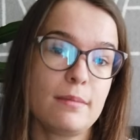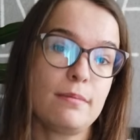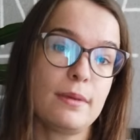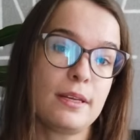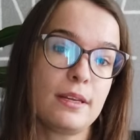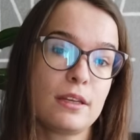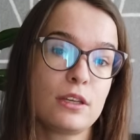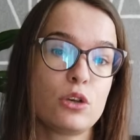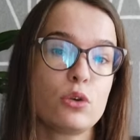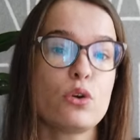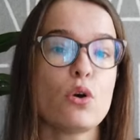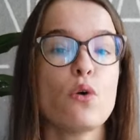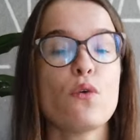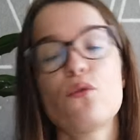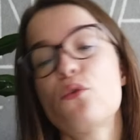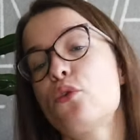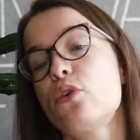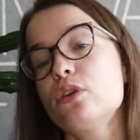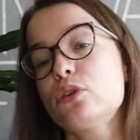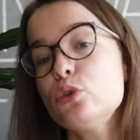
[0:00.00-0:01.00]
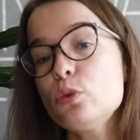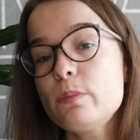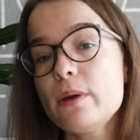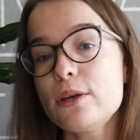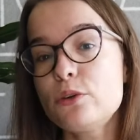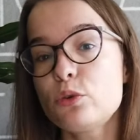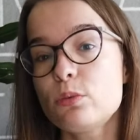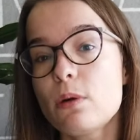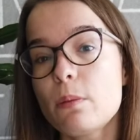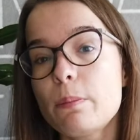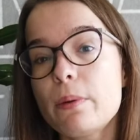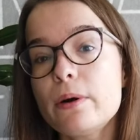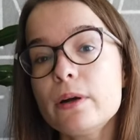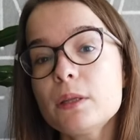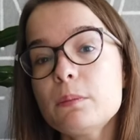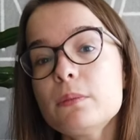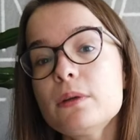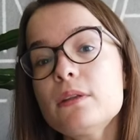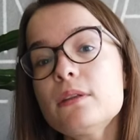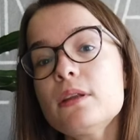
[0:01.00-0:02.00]
meaning to go for a two-bedroom
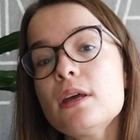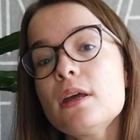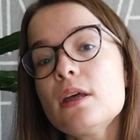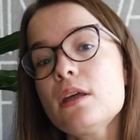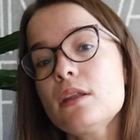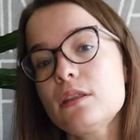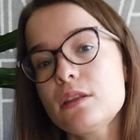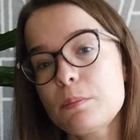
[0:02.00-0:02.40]
apartment,